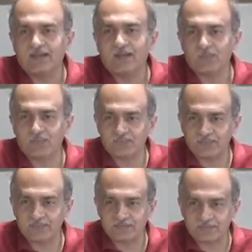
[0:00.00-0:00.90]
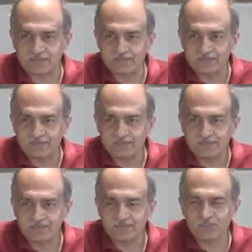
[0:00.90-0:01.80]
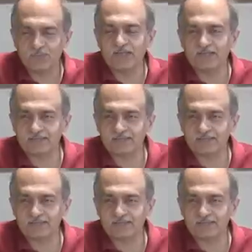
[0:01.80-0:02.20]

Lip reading: however the ruling